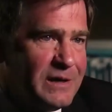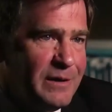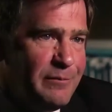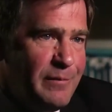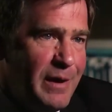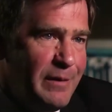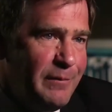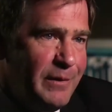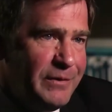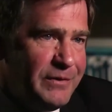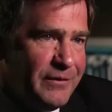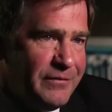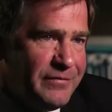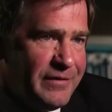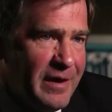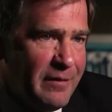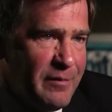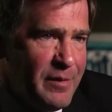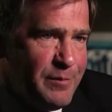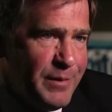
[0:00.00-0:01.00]
commitment the
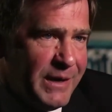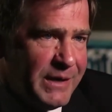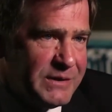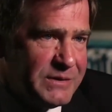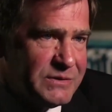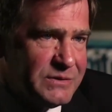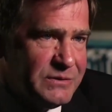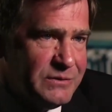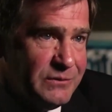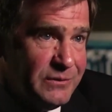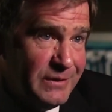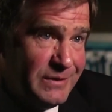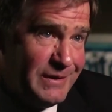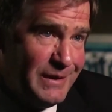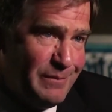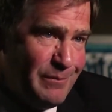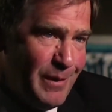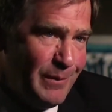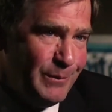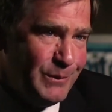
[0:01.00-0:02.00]
family makes to the
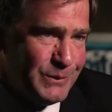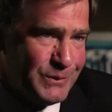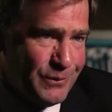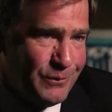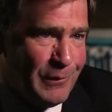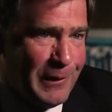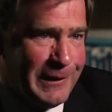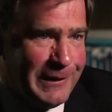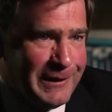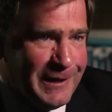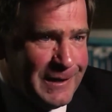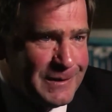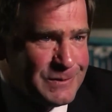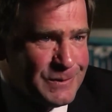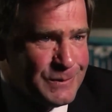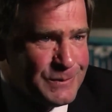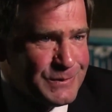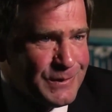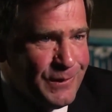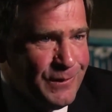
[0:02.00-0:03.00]
team members of White
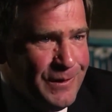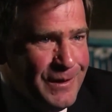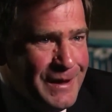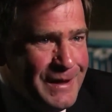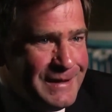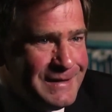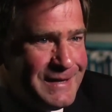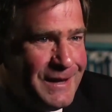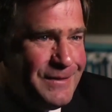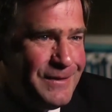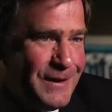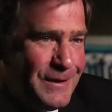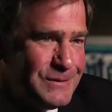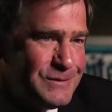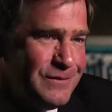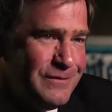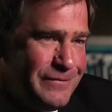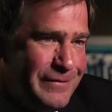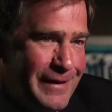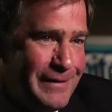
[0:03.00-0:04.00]
Castle. So
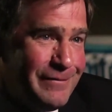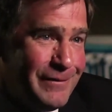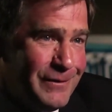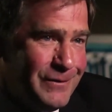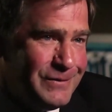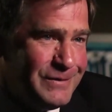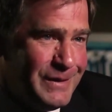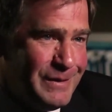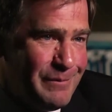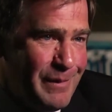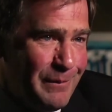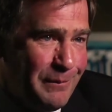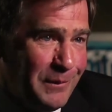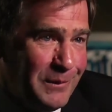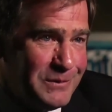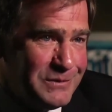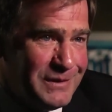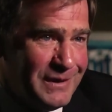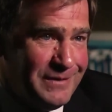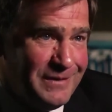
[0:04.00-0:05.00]
10,500 team
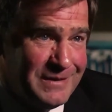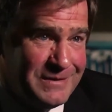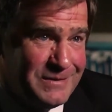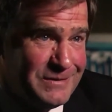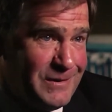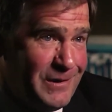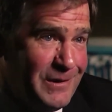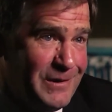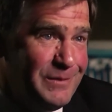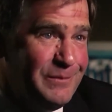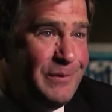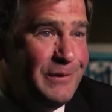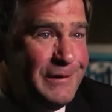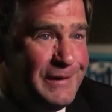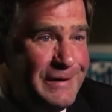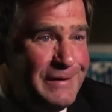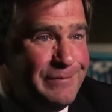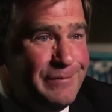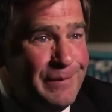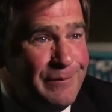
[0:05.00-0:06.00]
members, and this is hard to
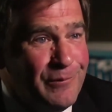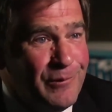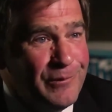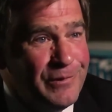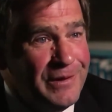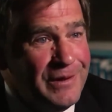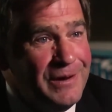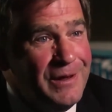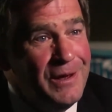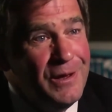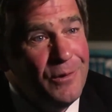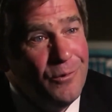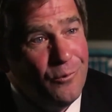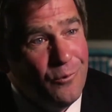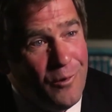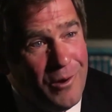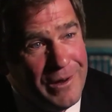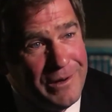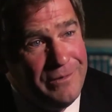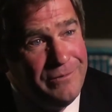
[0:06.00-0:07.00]
believe, but more than
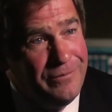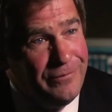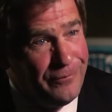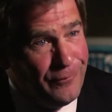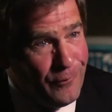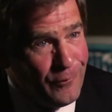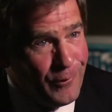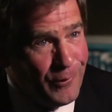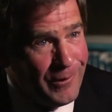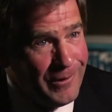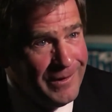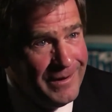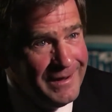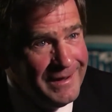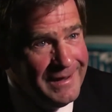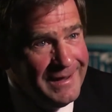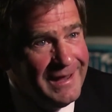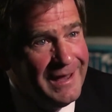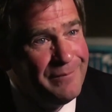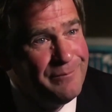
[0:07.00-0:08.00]
1 in 4
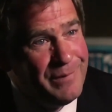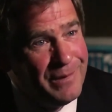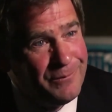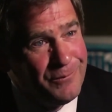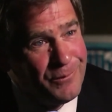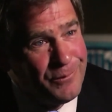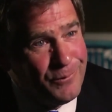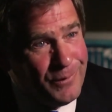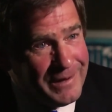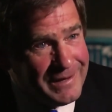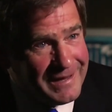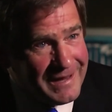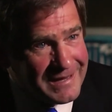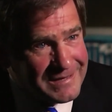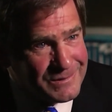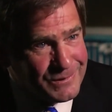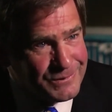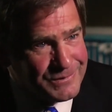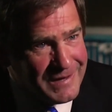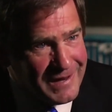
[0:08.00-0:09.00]
have been with White
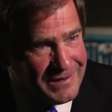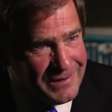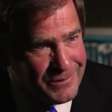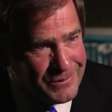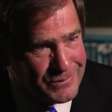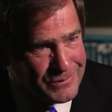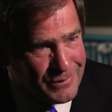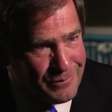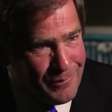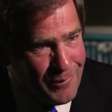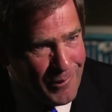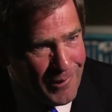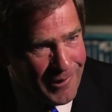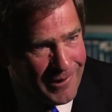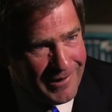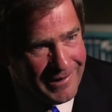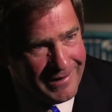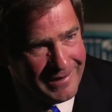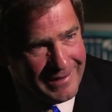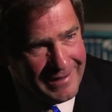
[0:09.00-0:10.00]
Castle 10 years or more.